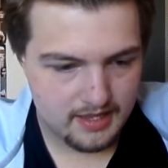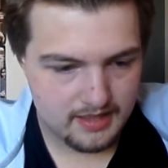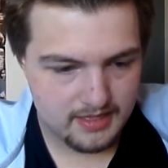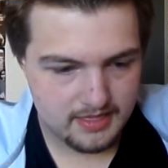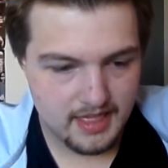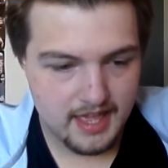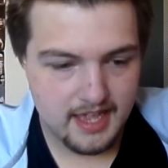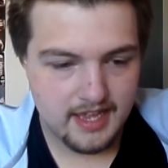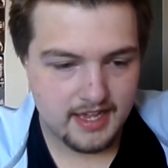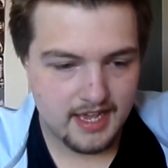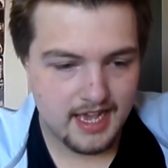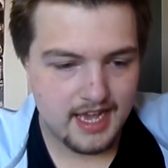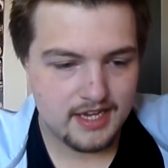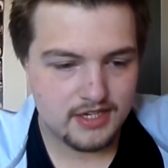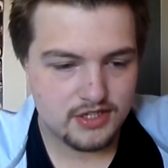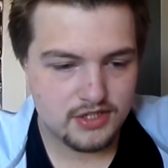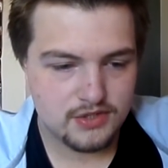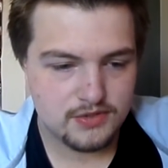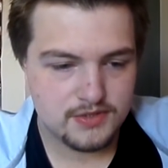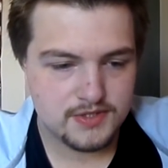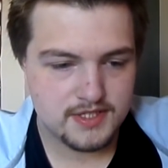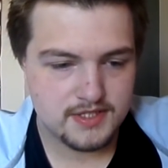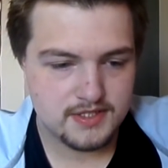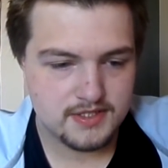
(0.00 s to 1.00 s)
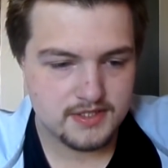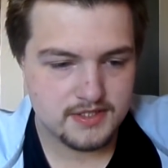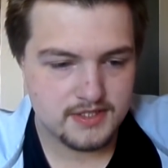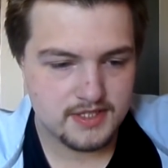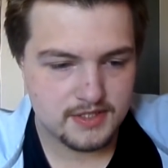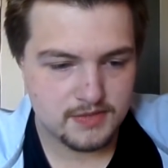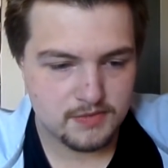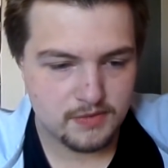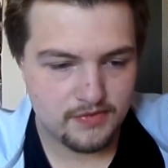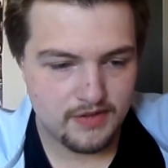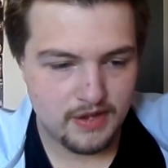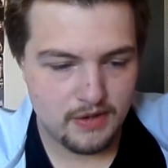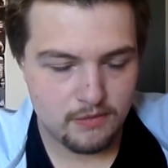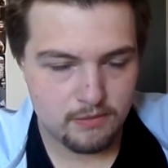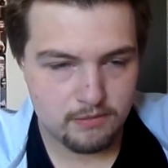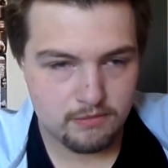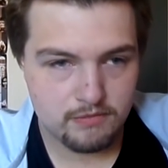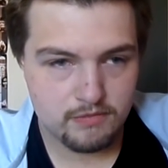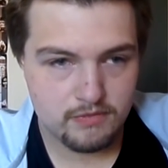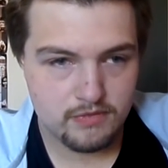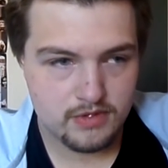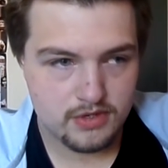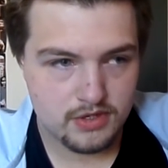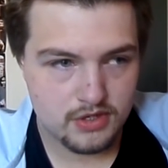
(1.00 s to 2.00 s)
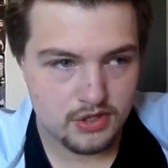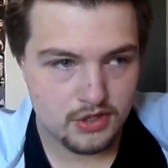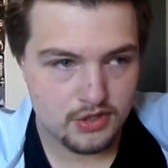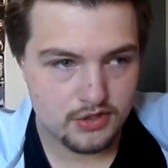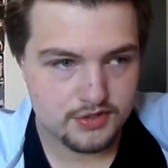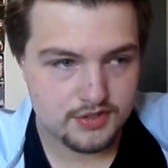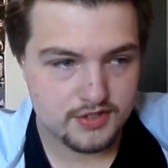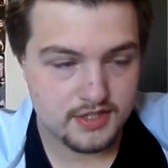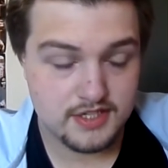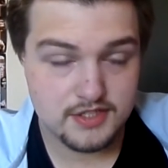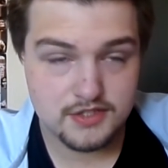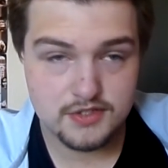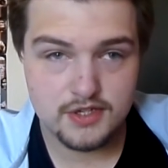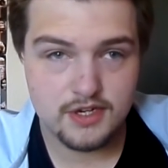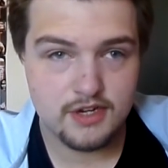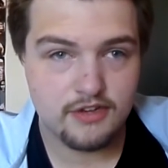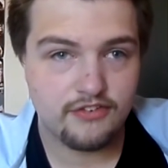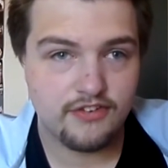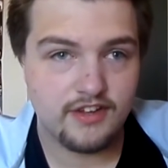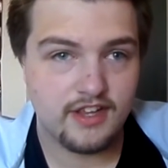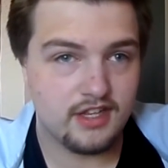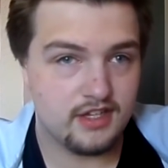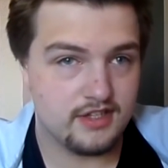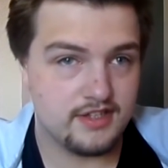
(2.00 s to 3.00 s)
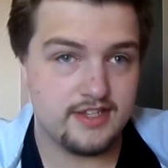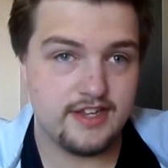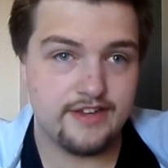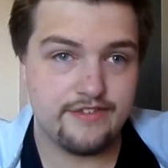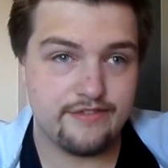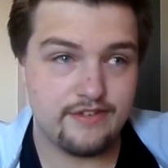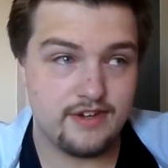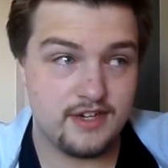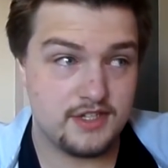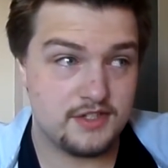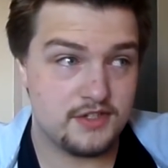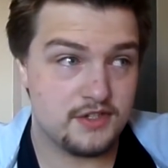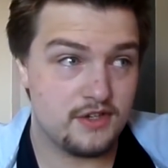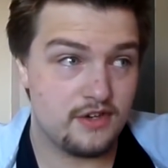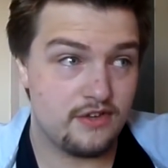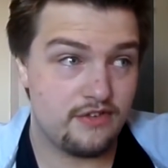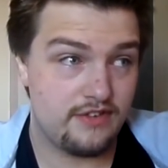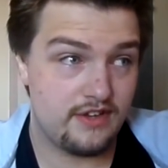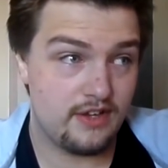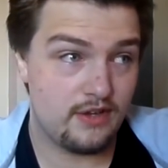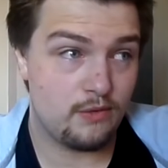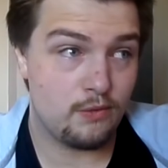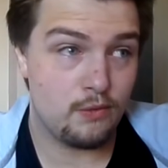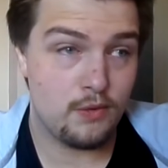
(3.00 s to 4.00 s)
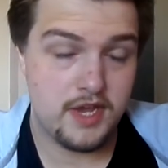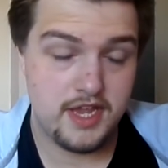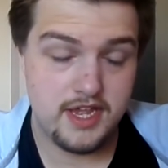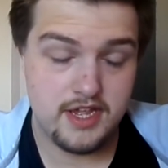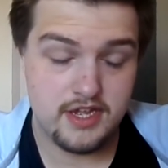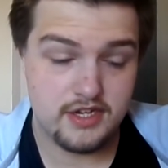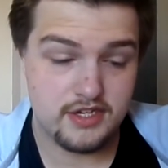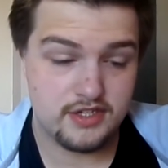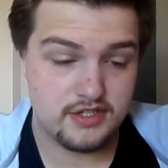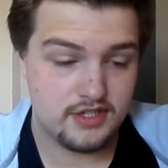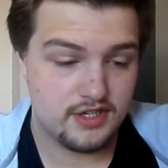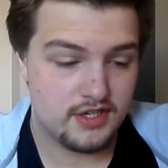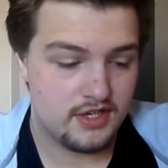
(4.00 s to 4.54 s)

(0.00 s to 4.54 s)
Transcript: they can do season six without it's going to feel different. It's going to feel weird.